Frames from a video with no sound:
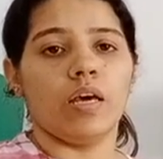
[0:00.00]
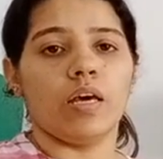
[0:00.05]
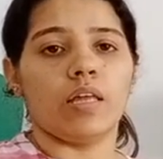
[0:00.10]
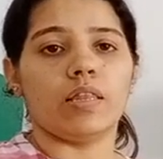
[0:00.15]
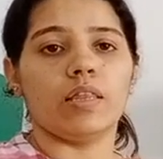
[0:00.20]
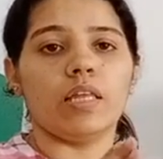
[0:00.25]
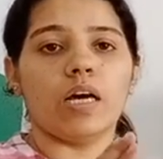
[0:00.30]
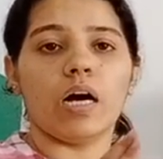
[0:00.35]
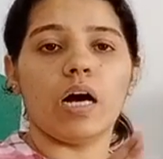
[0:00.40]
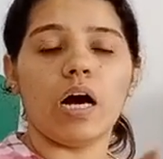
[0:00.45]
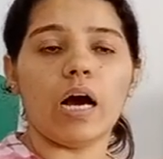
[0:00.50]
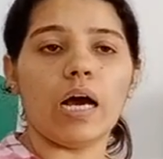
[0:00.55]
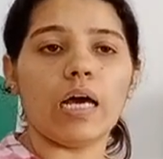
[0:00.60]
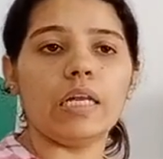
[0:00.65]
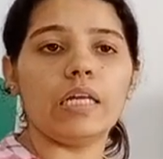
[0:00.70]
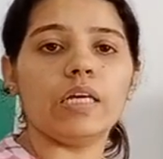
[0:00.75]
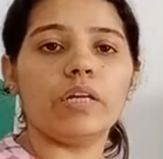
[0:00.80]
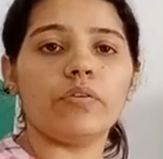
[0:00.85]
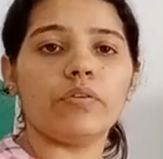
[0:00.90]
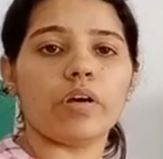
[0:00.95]
the
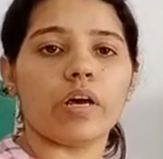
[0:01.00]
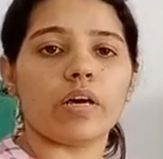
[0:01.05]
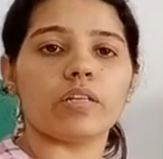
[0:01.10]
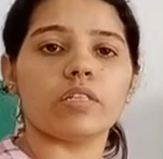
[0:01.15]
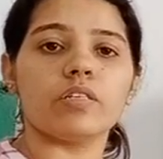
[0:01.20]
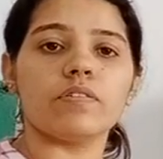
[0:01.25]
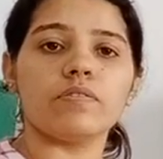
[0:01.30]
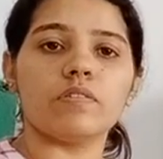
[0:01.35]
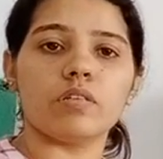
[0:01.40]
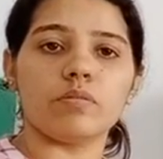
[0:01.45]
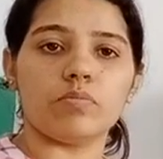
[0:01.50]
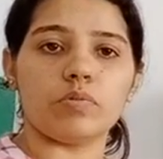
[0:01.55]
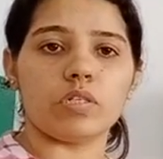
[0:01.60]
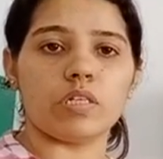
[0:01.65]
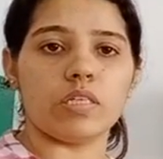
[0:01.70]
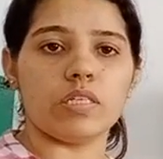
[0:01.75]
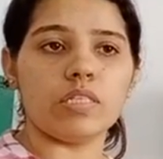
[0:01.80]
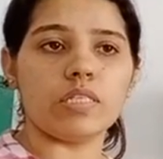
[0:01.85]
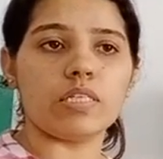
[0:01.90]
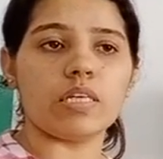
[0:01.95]
highly reactive
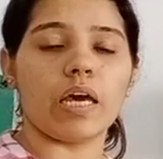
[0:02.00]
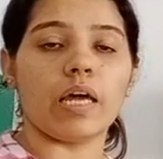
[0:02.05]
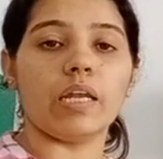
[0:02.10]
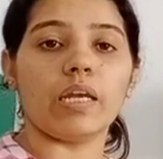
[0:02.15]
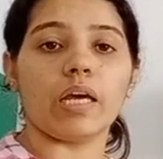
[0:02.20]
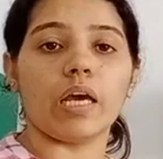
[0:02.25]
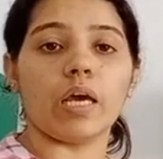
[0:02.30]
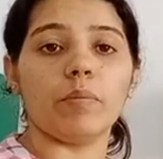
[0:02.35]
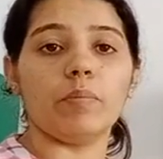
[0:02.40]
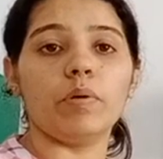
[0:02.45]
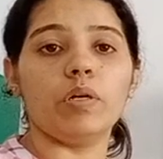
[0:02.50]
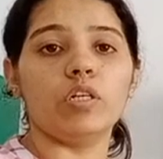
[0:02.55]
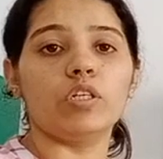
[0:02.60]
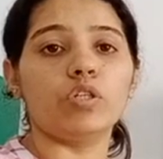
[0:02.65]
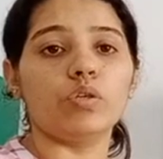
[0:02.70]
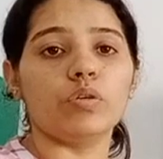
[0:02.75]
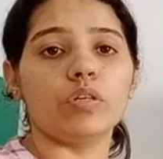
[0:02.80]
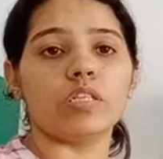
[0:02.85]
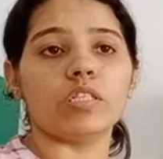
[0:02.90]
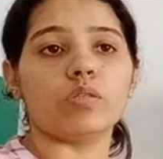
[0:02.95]
substance can
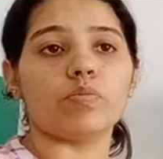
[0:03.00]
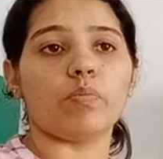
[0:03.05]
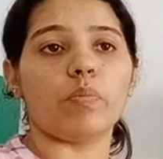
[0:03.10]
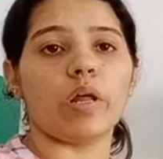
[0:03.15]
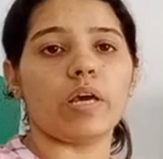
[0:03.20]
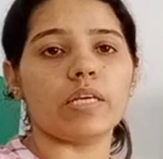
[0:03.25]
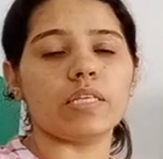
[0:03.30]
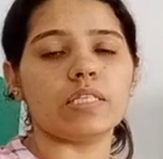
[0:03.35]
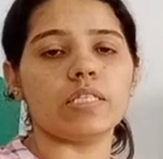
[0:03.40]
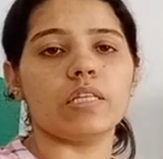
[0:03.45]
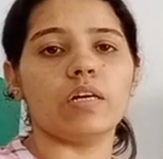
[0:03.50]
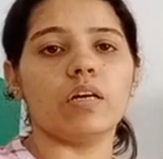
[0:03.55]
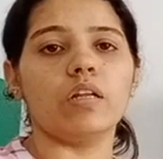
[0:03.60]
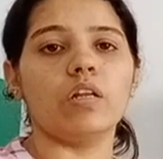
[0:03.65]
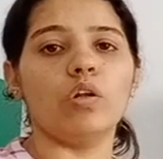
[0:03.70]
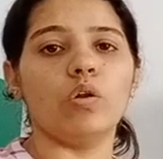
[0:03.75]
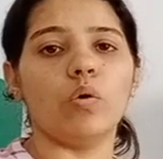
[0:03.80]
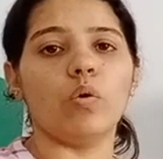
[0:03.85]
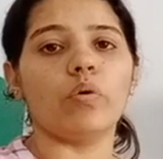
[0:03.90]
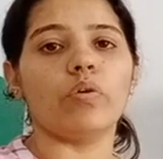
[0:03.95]
able to displace the
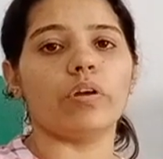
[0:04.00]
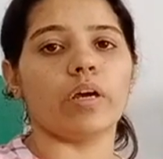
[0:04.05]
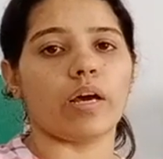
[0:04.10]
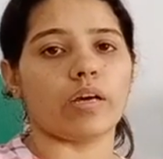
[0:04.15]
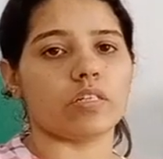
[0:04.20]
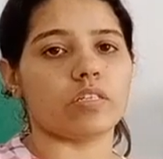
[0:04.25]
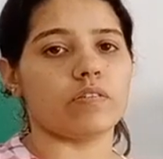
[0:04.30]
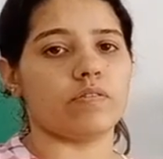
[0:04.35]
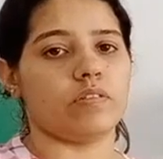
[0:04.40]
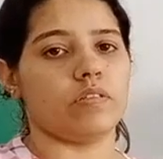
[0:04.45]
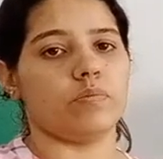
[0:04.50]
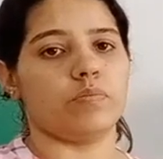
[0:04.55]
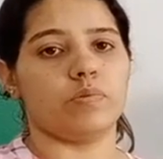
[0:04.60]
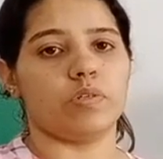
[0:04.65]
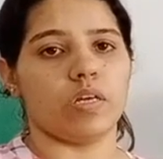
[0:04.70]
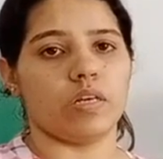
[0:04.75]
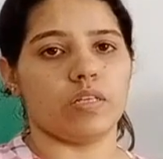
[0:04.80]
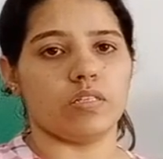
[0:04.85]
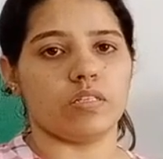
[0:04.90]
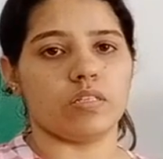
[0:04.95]
low reactive
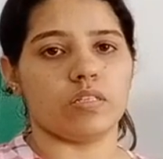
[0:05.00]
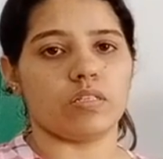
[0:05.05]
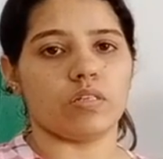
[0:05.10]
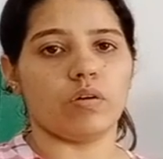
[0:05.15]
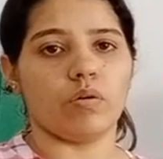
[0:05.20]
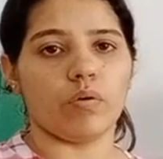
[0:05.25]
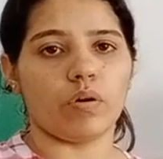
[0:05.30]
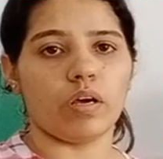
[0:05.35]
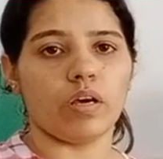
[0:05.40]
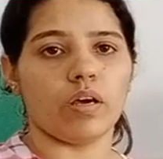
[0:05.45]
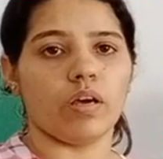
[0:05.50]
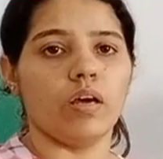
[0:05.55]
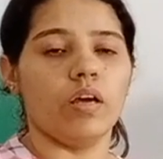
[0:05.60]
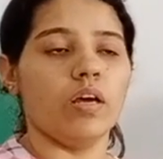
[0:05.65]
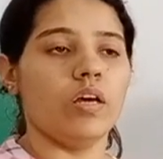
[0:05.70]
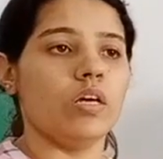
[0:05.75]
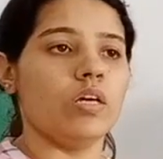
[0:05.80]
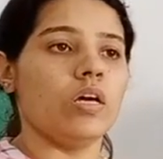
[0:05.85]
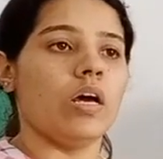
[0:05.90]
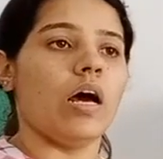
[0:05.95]
substances.
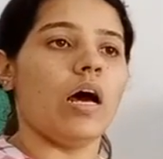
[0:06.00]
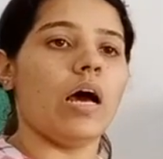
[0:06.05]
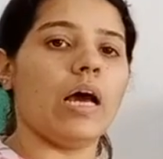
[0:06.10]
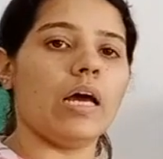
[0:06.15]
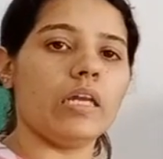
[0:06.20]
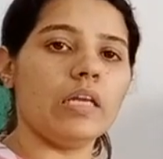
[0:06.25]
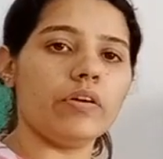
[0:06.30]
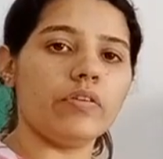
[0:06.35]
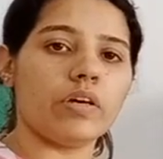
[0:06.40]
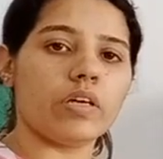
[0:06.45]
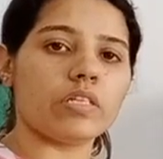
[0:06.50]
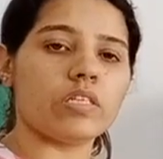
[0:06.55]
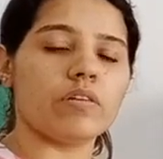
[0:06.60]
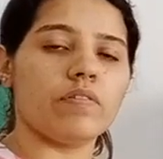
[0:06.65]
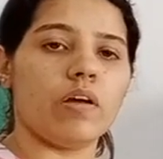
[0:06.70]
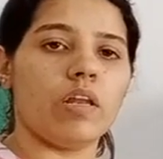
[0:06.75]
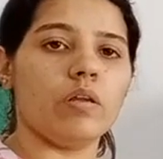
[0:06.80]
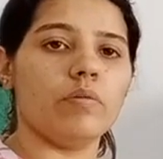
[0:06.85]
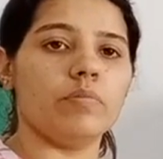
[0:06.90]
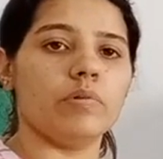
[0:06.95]
Okay. Highly reactive
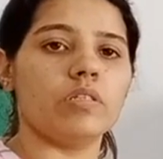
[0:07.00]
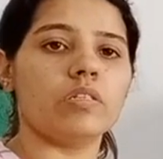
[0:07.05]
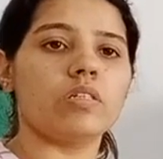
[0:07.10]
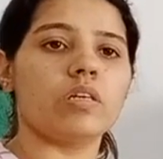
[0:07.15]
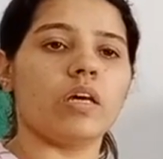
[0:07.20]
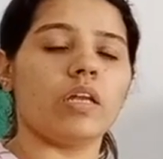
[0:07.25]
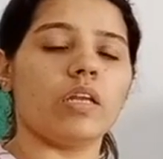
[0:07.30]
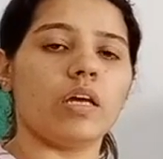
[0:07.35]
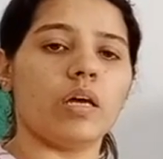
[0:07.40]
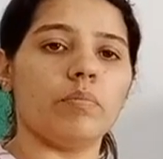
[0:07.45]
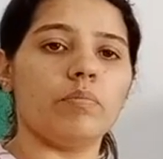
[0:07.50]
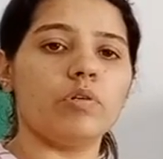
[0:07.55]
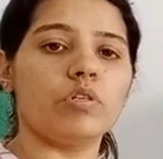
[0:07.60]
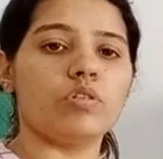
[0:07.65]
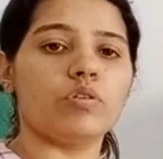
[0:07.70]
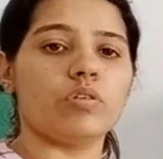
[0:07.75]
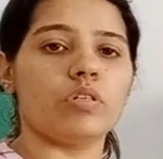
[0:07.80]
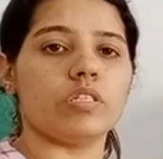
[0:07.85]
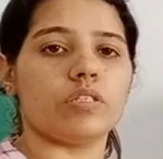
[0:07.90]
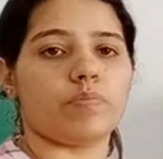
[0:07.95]
element can able
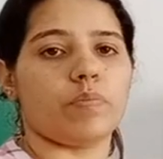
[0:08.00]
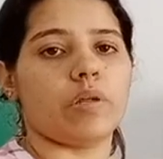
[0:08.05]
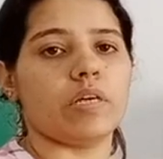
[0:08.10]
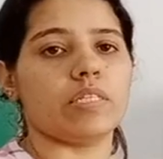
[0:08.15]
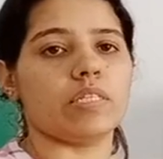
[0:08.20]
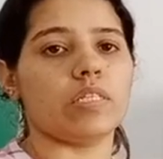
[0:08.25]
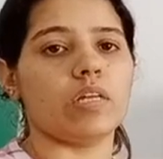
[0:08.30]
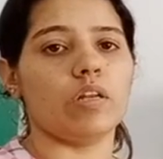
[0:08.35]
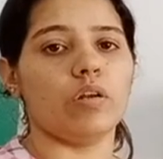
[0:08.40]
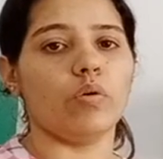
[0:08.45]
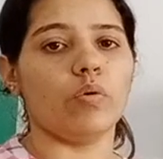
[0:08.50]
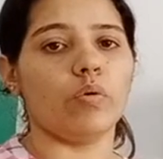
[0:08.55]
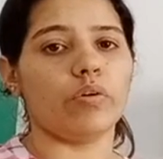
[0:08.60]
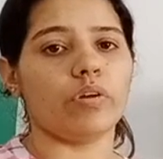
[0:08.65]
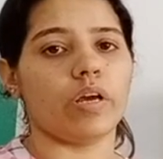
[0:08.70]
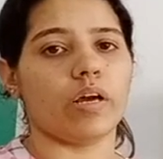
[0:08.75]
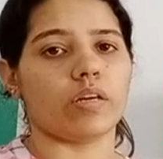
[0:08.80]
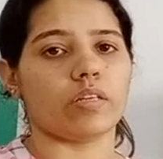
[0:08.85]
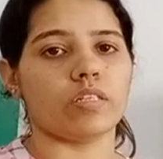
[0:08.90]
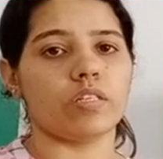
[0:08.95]
to displace the low
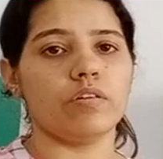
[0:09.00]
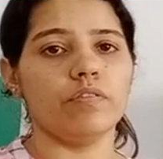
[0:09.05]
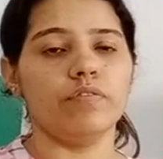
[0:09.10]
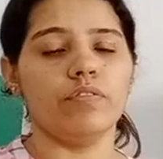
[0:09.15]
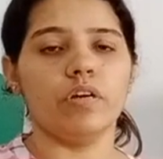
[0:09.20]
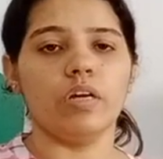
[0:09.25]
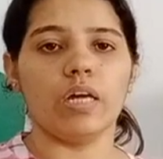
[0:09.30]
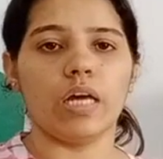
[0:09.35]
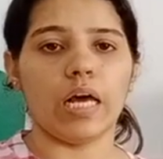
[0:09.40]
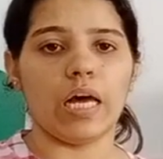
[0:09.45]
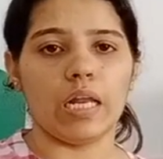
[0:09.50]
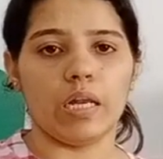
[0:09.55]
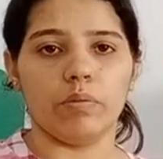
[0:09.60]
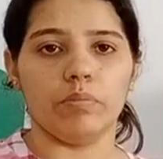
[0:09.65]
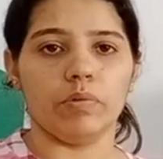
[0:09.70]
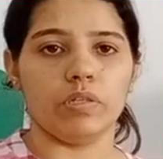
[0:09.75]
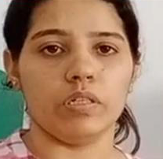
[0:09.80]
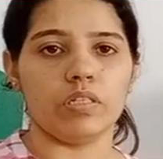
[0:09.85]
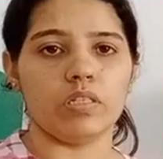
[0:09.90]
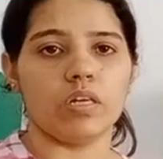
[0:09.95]
reactive
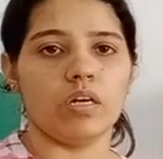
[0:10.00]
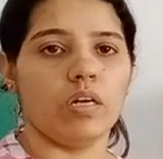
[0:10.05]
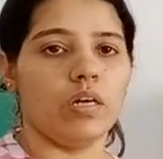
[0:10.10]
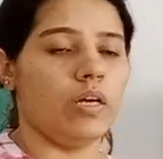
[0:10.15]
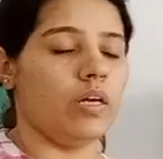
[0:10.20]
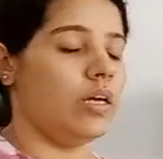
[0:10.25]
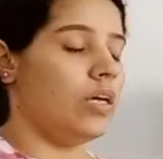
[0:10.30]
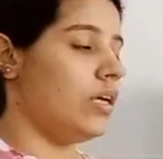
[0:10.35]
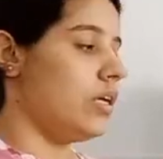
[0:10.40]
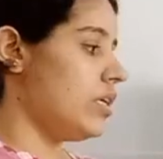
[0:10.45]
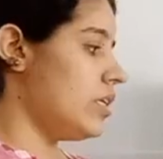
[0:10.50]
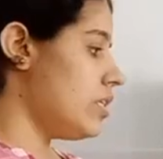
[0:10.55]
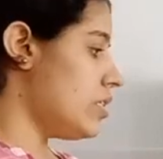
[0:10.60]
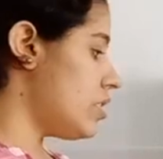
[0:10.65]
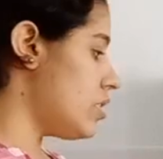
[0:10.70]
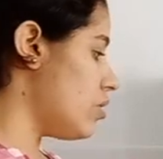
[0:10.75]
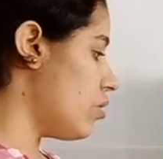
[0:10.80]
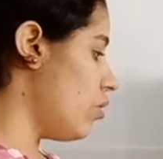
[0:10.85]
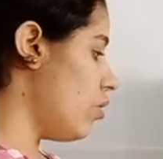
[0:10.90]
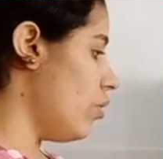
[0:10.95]
element.
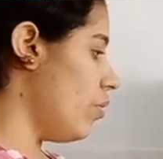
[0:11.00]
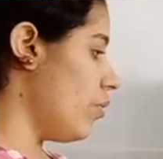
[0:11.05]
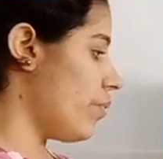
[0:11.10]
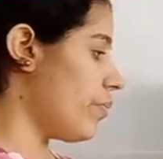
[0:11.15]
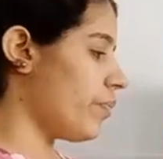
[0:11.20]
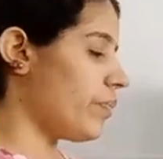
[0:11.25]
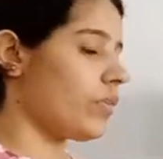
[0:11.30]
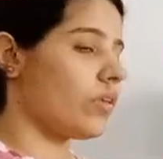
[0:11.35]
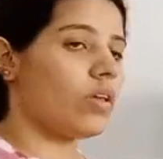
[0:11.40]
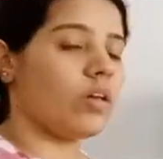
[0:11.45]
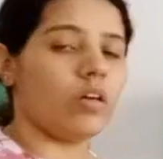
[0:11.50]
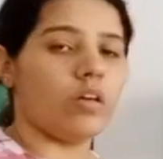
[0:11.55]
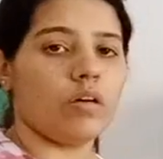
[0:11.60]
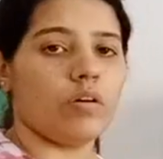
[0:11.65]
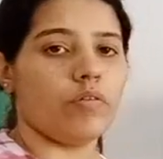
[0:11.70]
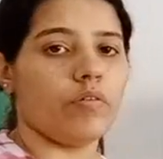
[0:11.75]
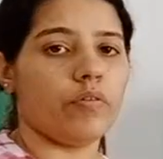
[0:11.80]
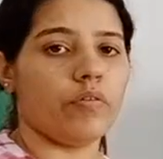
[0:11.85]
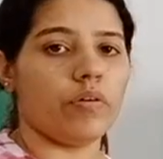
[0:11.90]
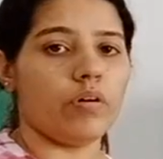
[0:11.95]

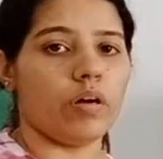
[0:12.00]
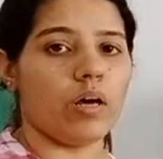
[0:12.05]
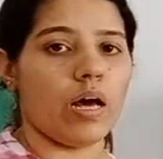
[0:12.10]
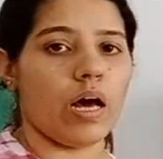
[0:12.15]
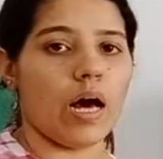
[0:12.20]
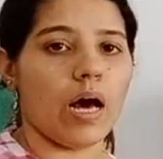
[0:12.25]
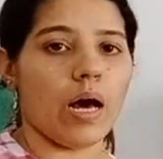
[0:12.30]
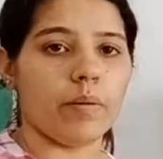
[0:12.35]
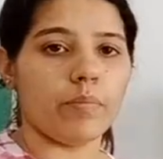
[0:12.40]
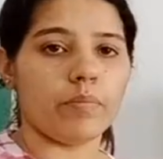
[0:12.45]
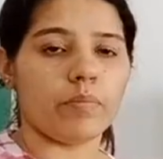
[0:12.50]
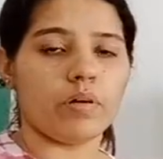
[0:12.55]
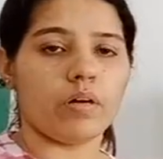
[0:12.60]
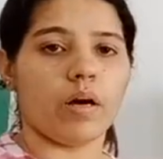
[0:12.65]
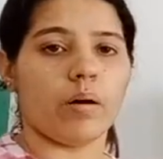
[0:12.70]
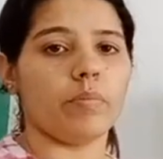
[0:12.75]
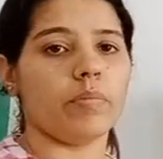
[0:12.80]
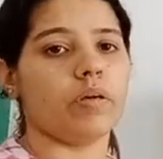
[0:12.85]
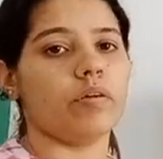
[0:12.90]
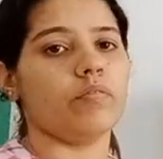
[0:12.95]
So I am
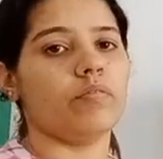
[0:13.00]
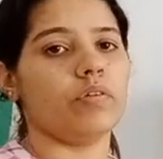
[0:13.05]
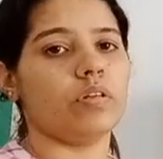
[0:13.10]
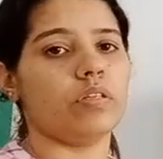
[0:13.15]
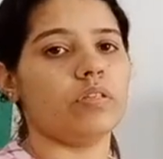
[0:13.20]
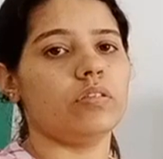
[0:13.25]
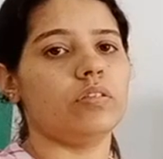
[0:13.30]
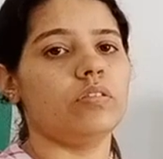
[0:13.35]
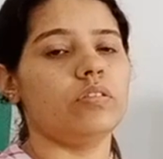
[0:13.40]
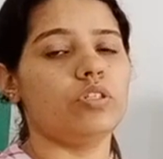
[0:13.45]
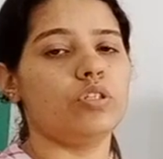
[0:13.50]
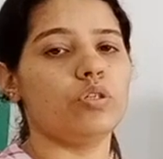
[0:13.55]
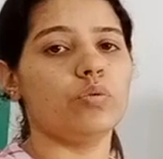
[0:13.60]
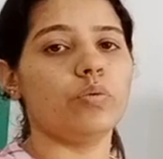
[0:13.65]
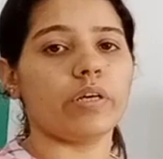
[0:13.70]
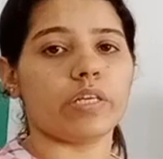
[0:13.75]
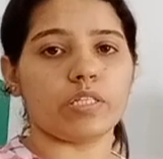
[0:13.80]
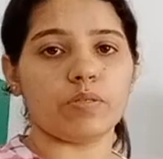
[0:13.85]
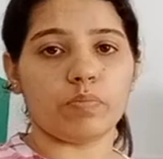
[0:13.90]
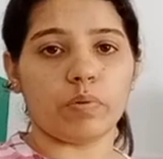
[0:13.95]
coming with
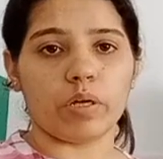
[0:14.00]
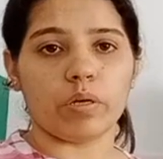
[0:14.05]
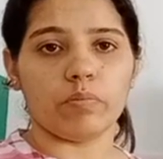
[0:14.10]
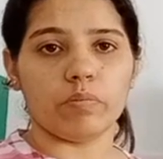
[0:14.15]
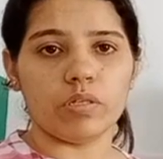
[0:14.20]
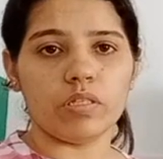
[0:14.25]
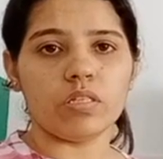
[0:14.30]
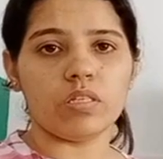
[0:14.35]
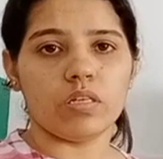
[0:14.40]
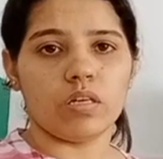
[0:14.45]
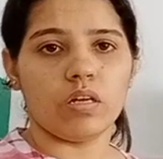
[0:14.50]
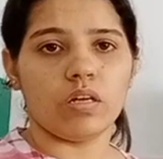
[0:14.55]
two experiments